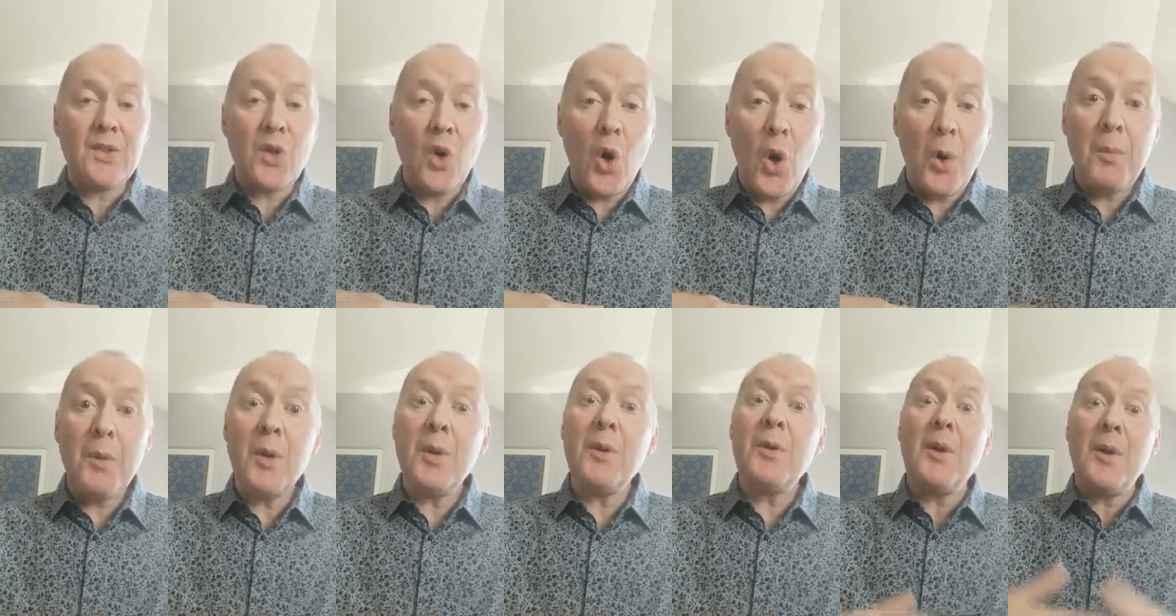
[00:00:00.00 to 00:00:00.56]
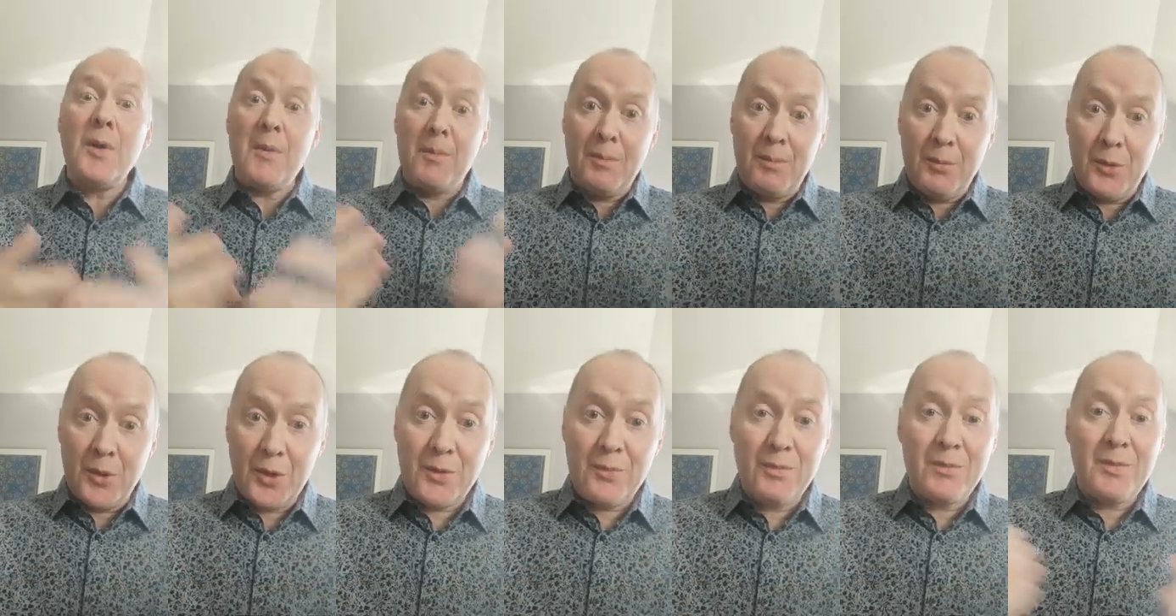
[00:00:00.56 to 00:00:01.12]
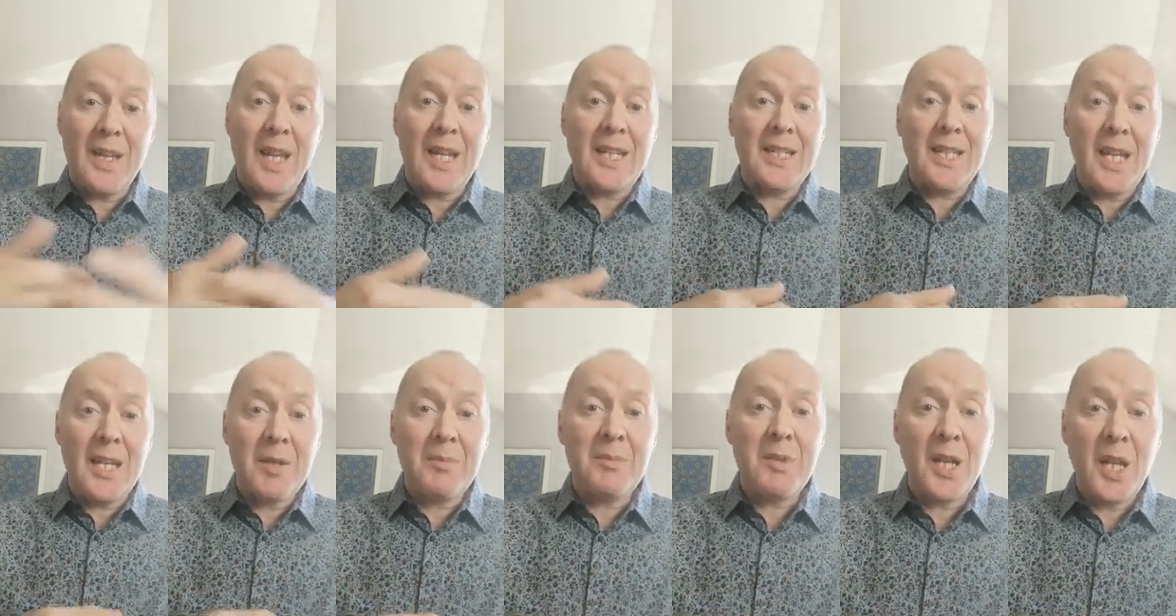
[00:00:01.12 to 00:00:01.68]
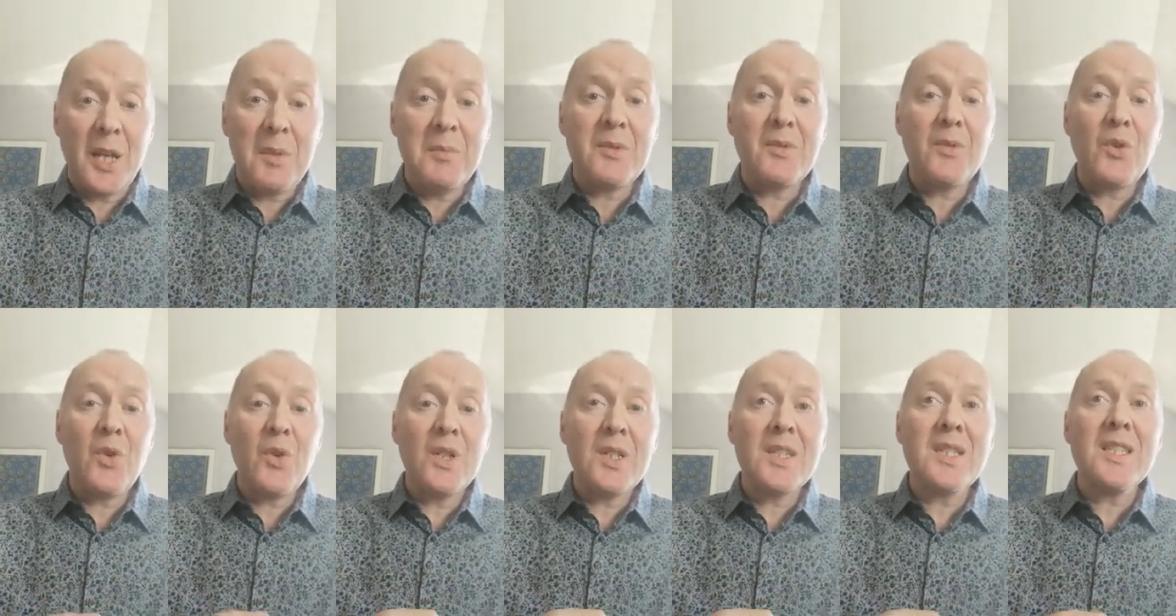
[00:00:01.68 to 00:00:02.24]
normal, but that can't be helped, of
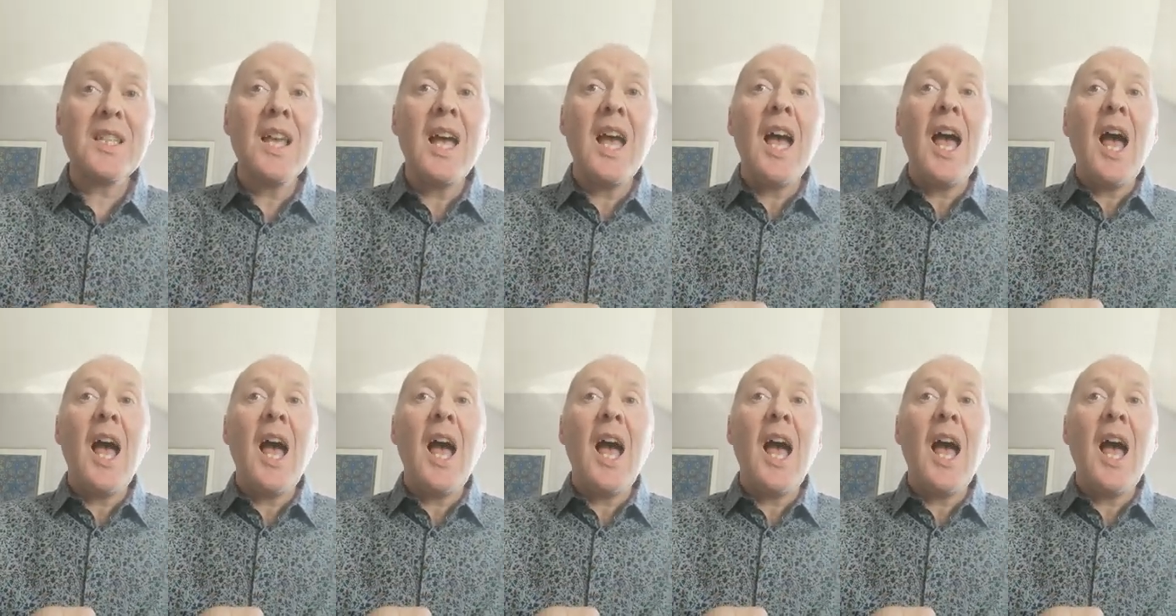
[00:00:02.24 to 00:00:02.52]
course.